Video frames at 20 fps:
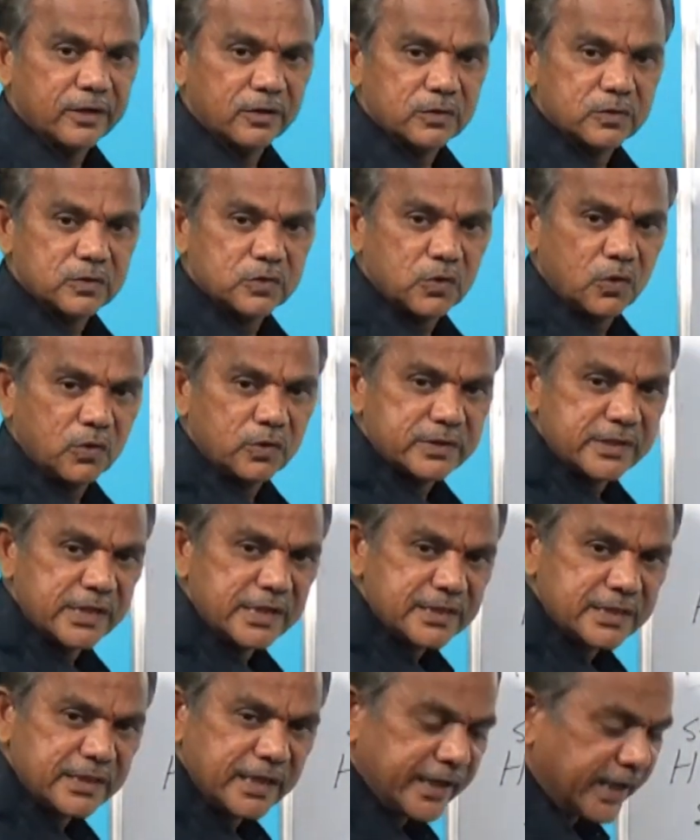So
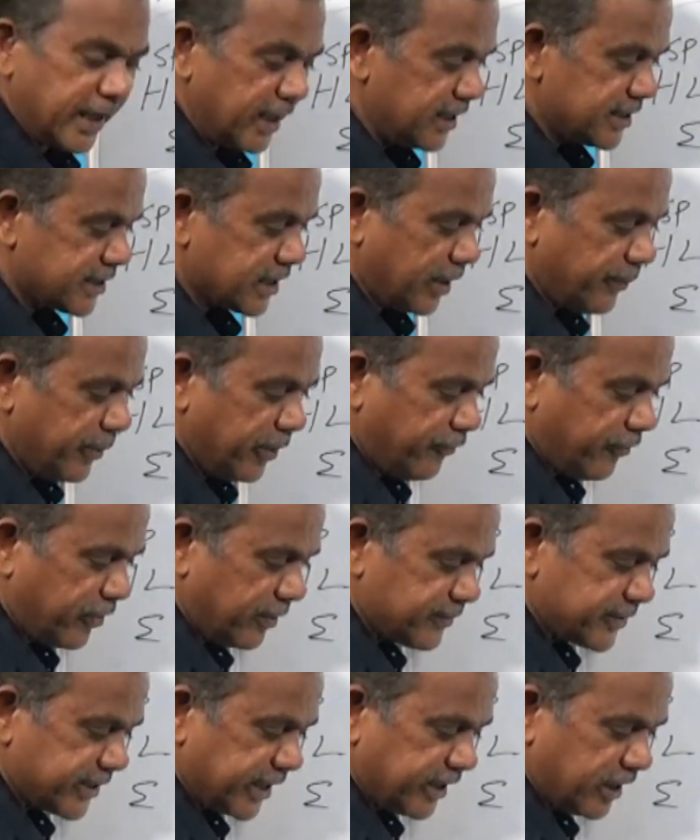since the air is coming from
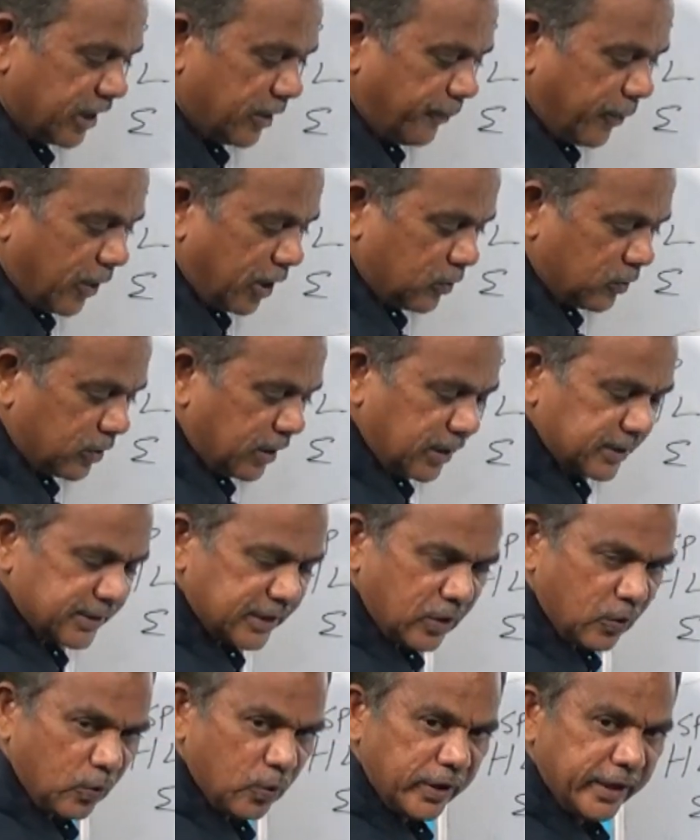central part to the
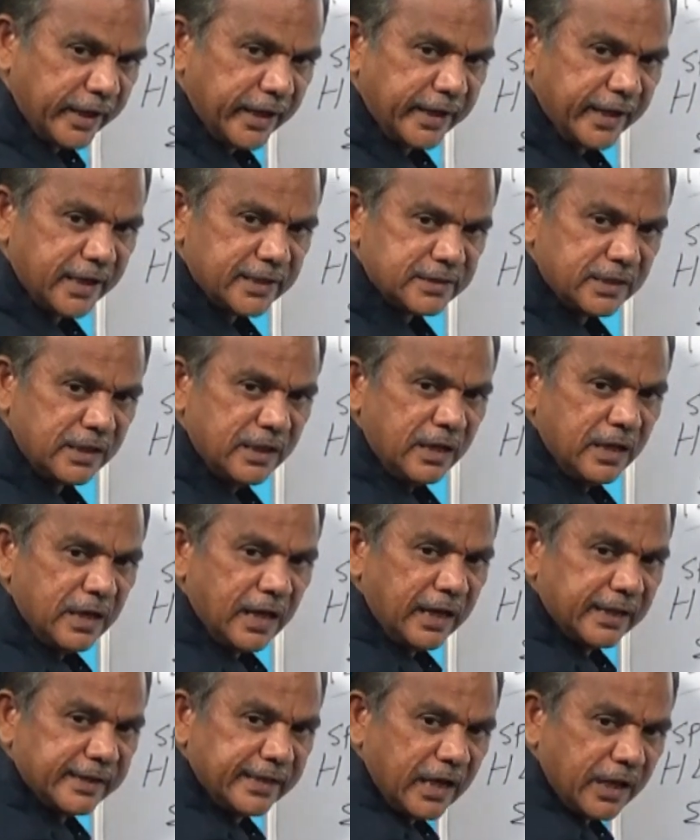surrounding areas
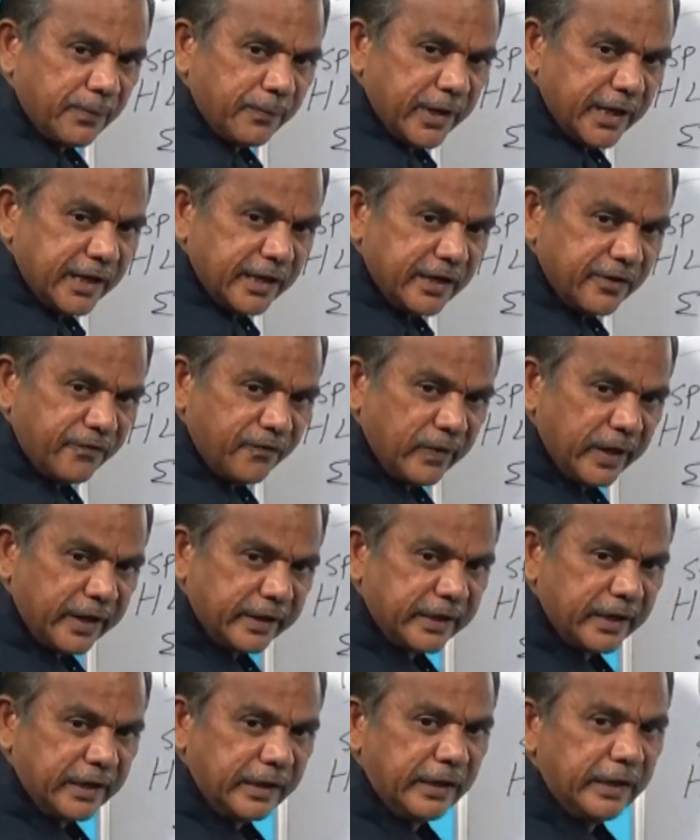and they are being
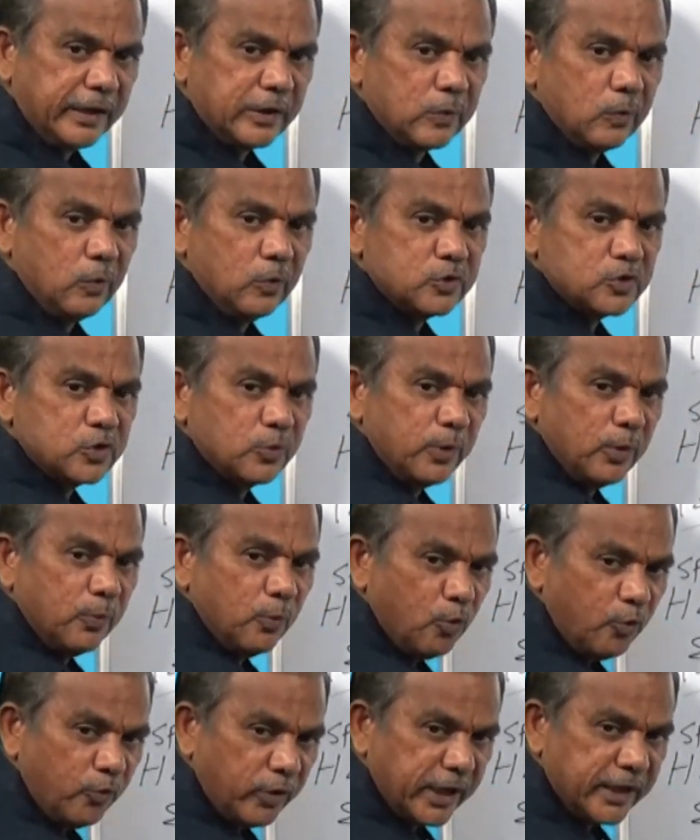deflected, it looks to be
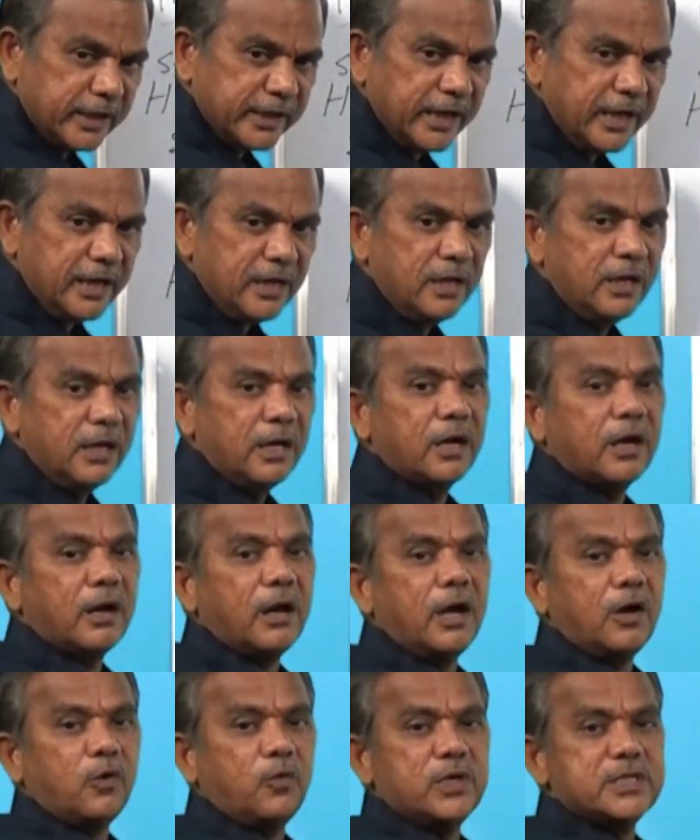moving in a
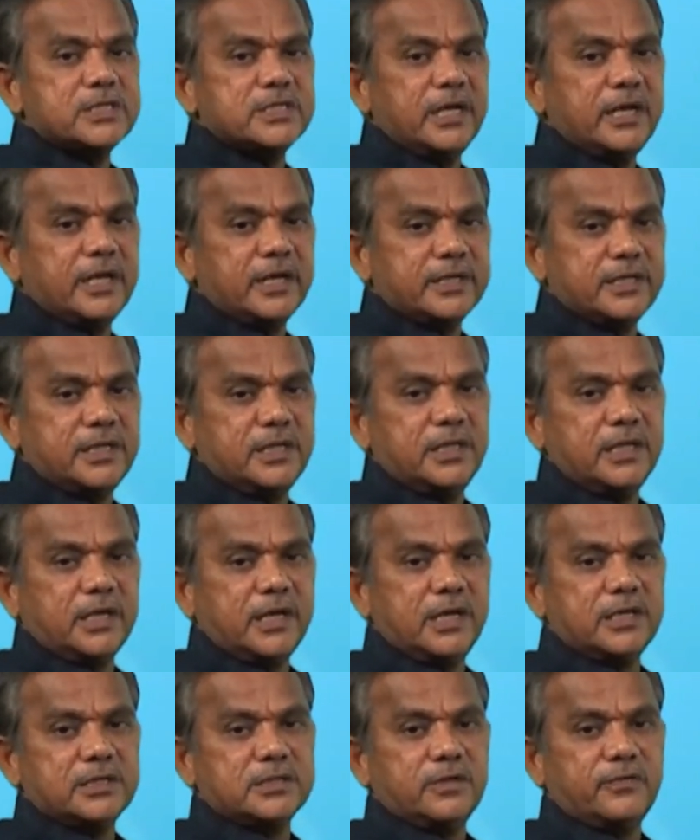clockwise direction in the
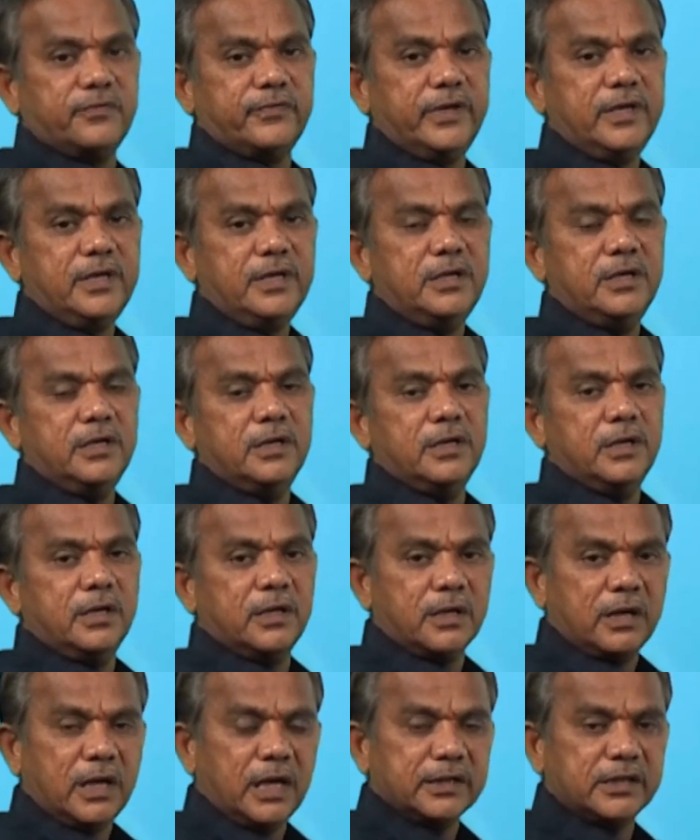case of a
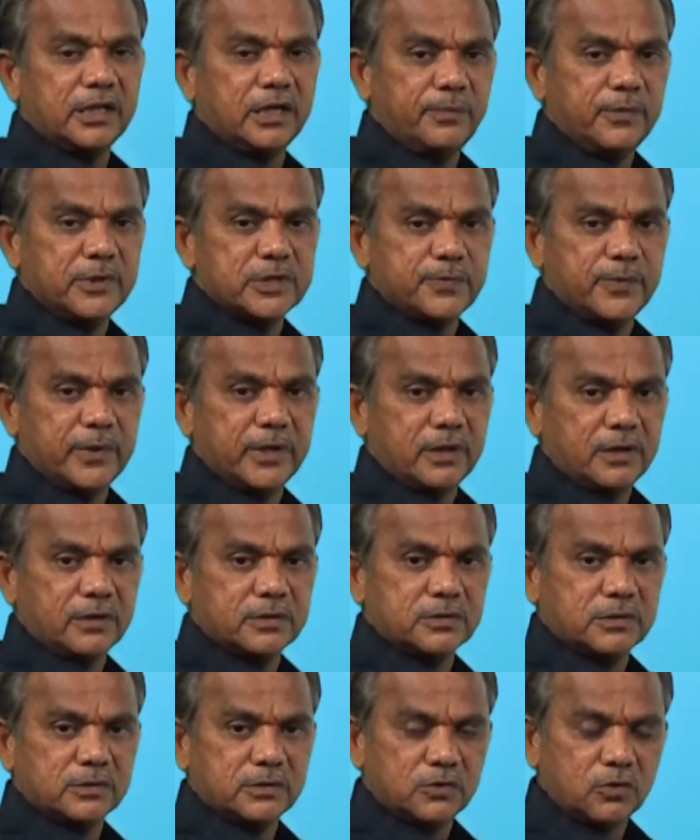northern hemisphere.
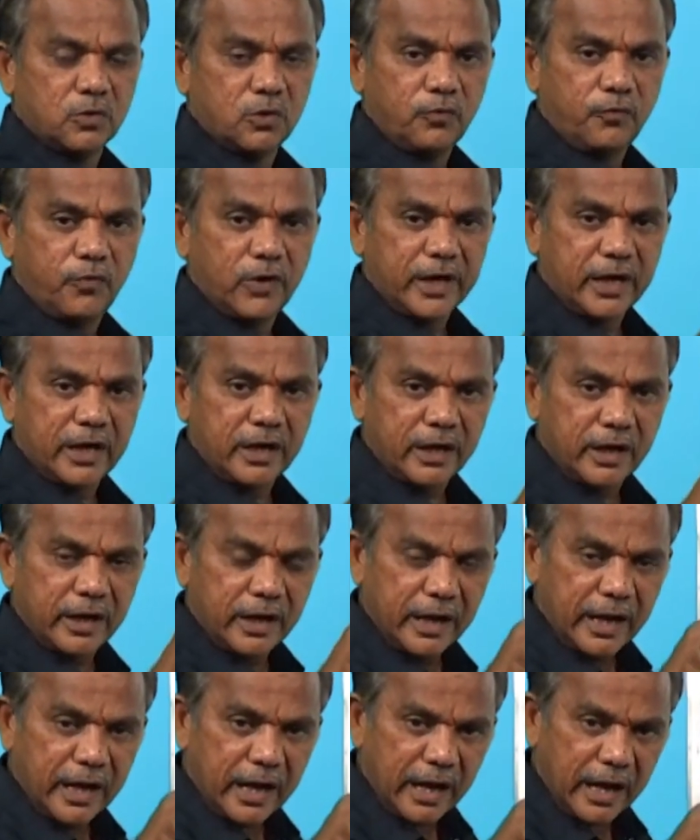So for an
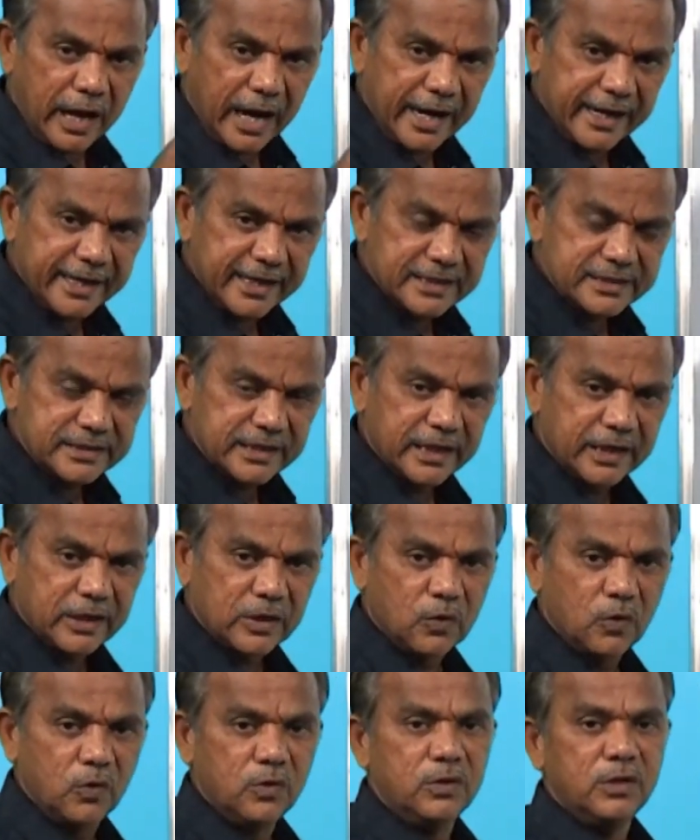
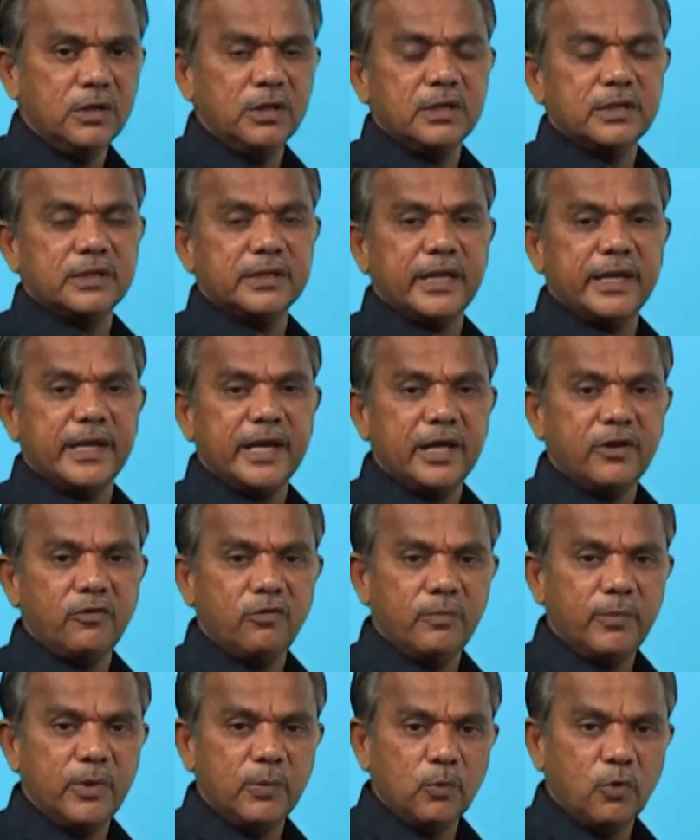anticyclone, the air will
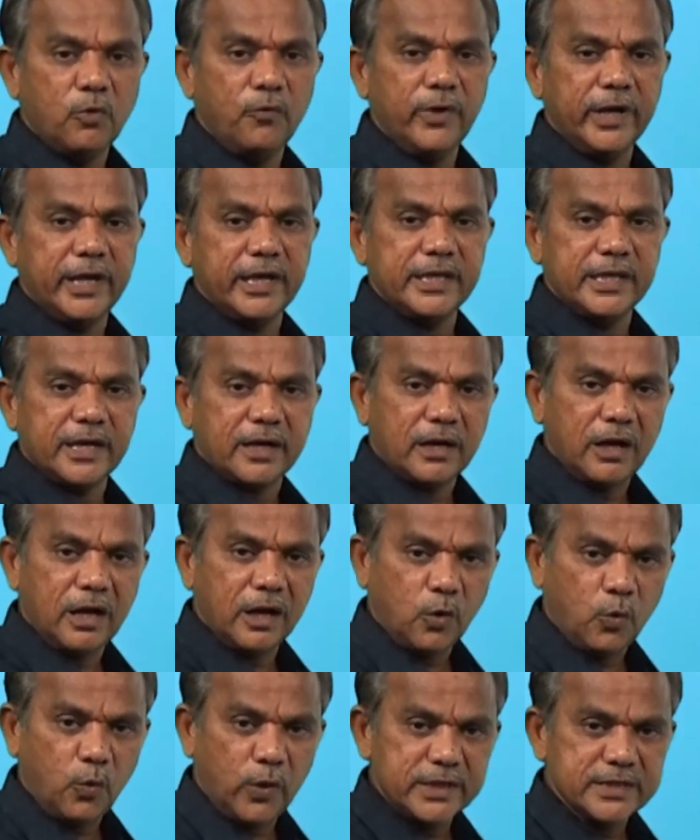be moving in a
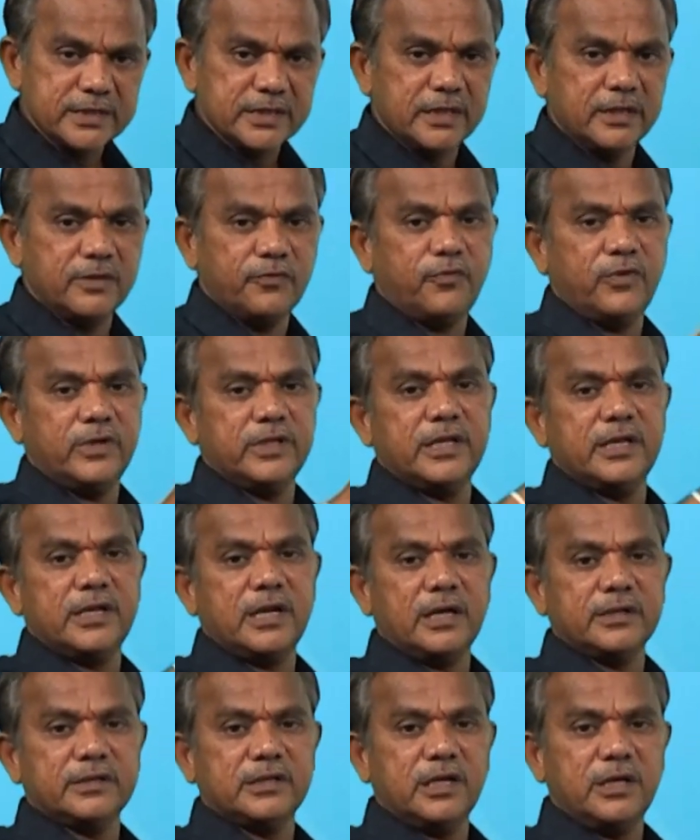clockwise from the
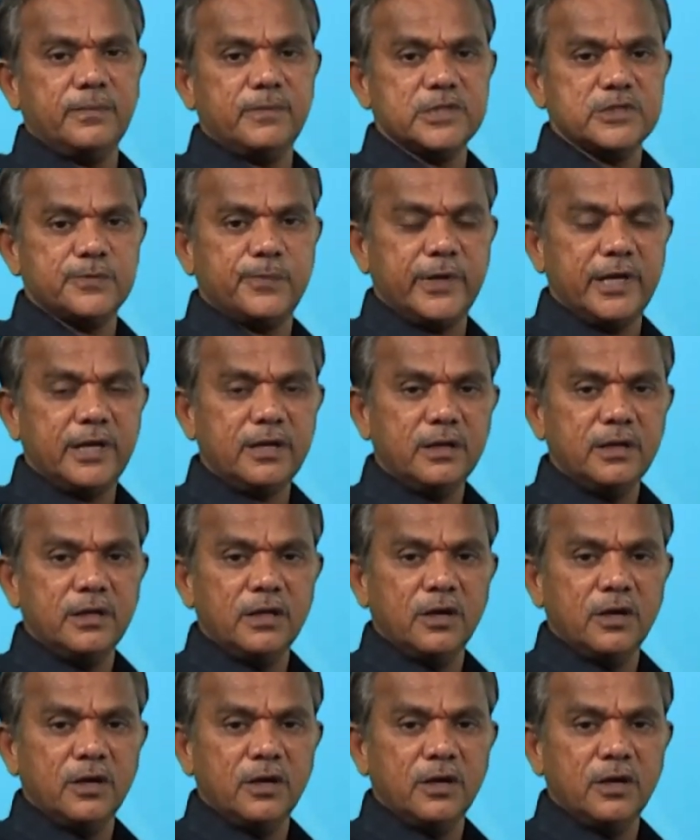northern hemisphere.